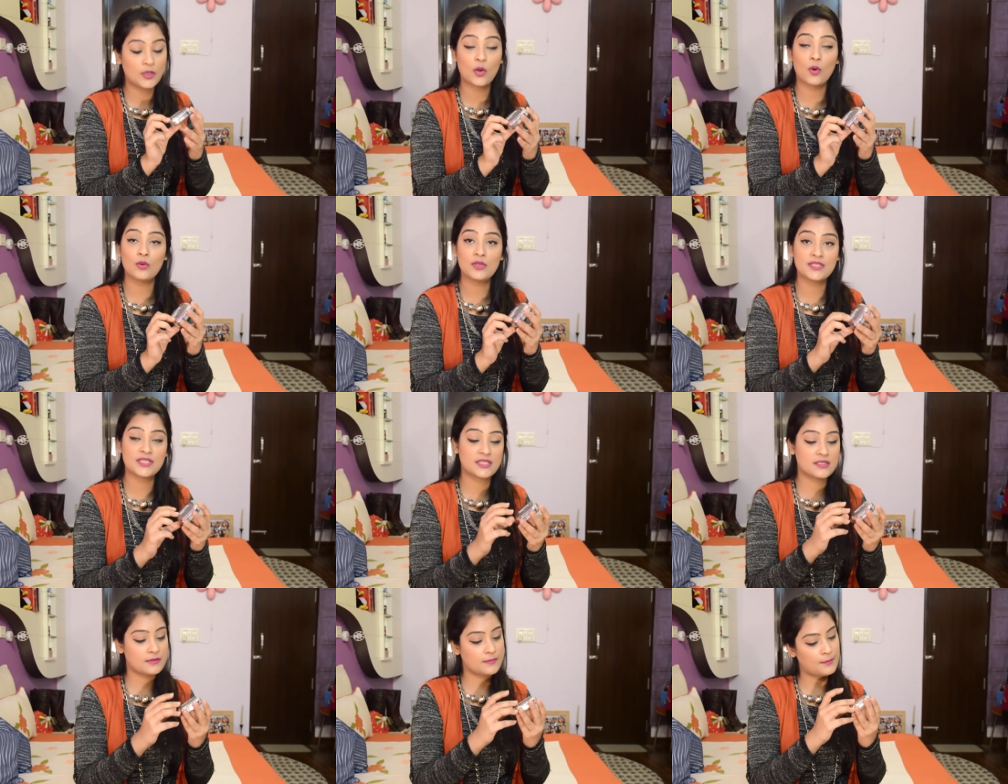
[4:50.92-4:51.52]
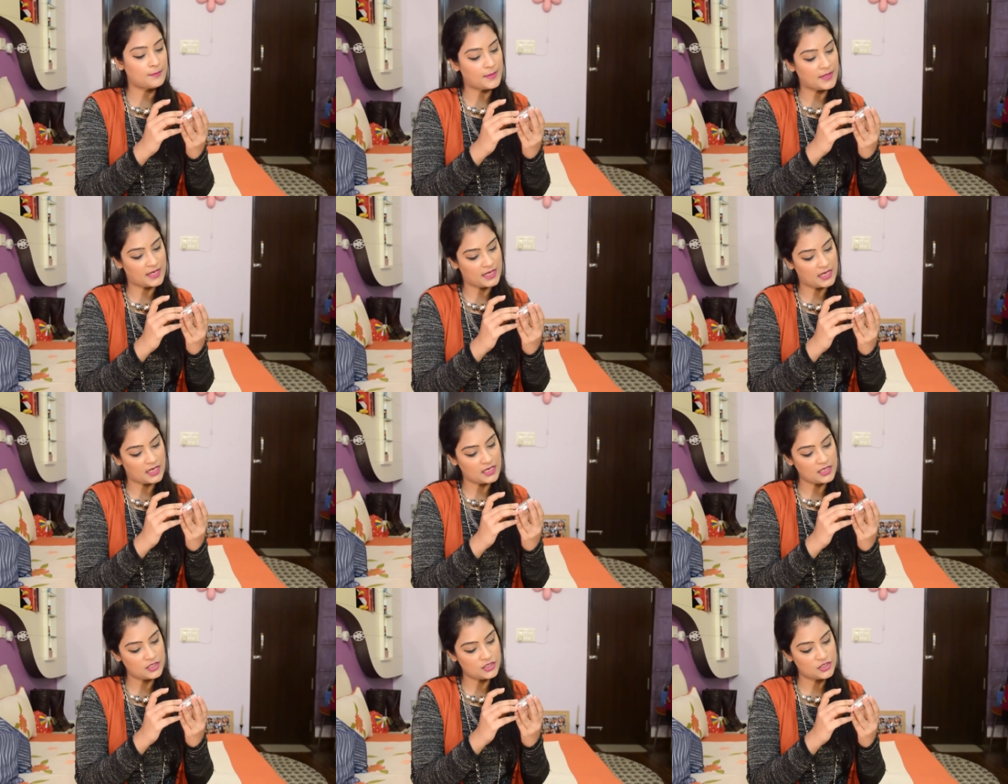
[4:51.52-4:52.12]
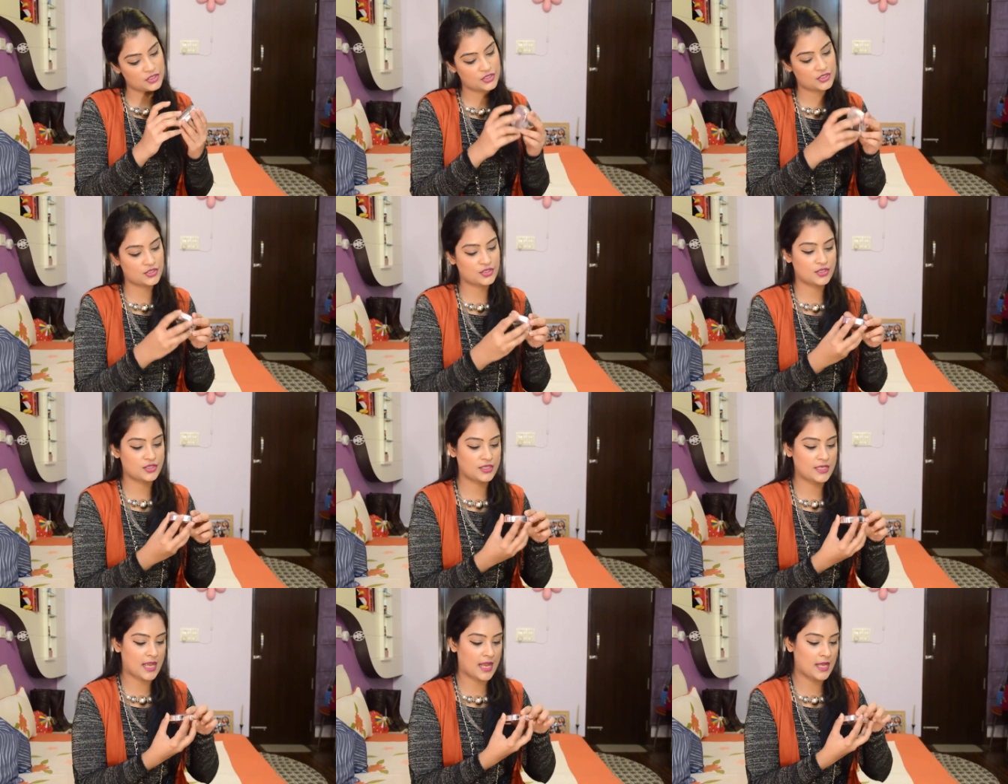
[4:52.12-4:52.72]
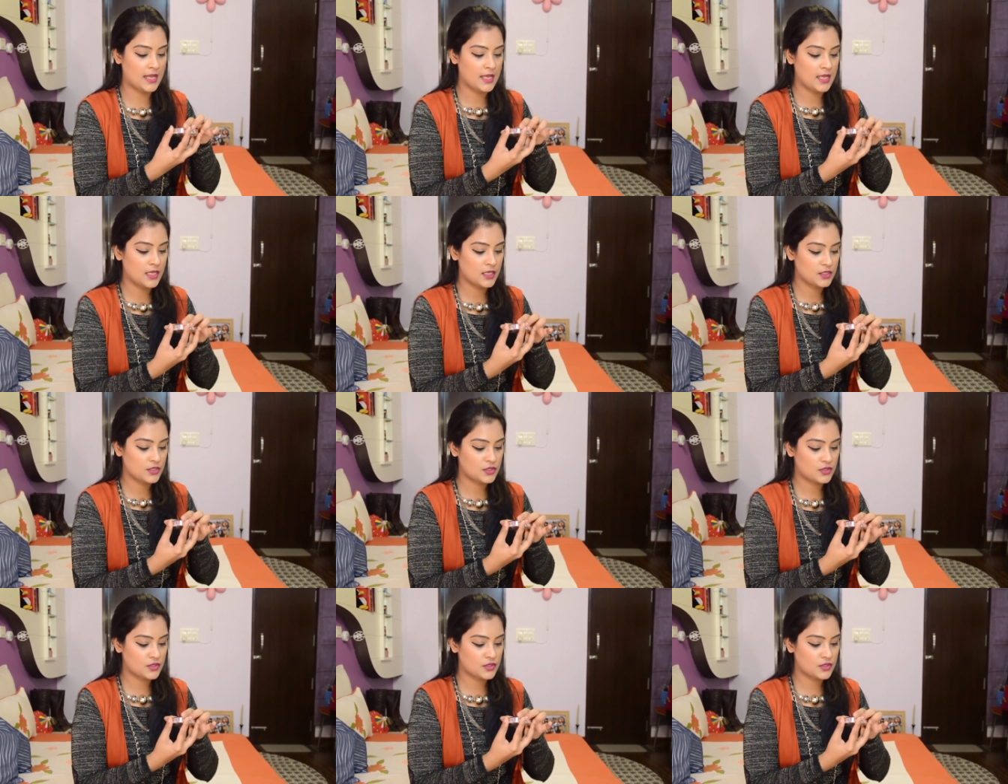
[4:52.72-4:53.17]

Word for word: Golden Beige. Yeah,